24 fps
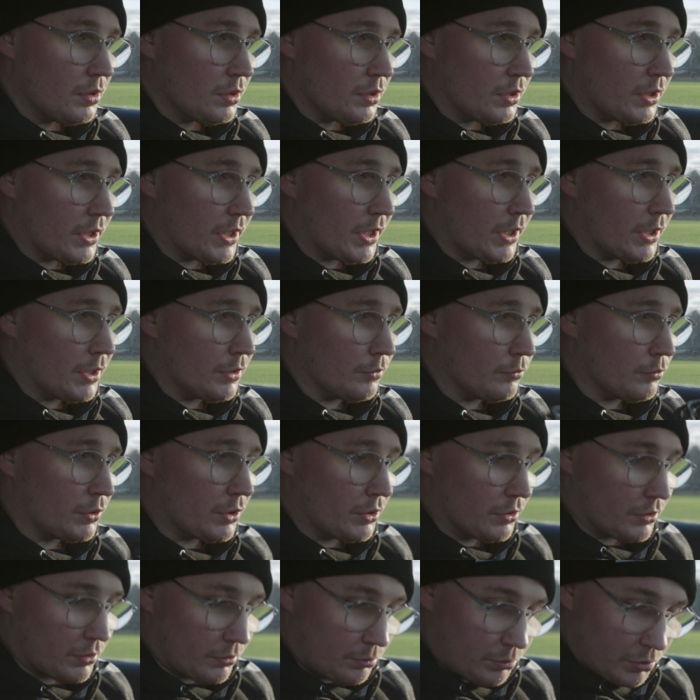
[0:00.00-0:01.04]
and we're
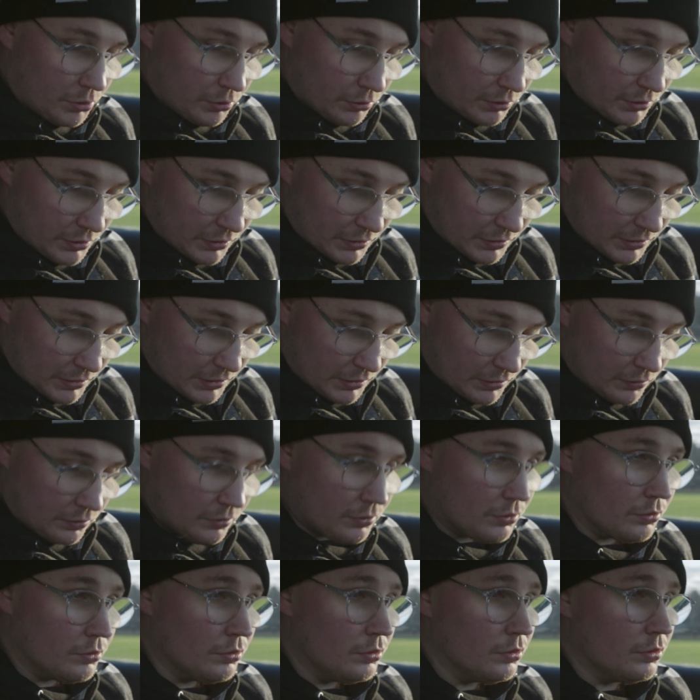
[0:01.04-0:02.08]
gonna put it
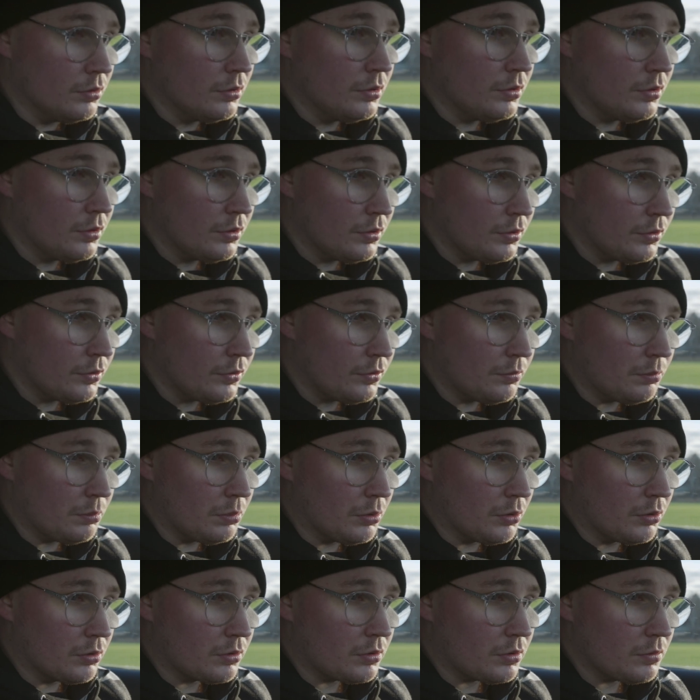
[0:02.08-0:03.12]
into
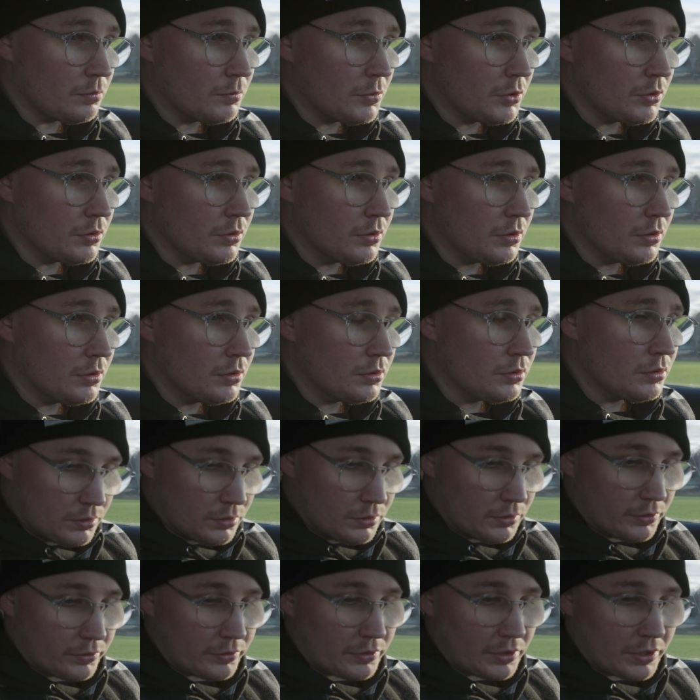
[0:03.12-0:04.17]
sports mode,
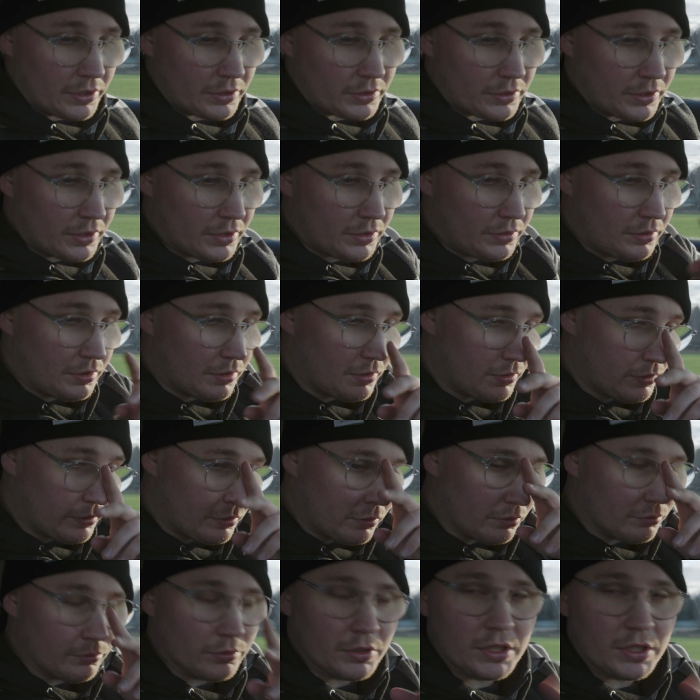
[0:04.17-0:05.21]
just like that, so we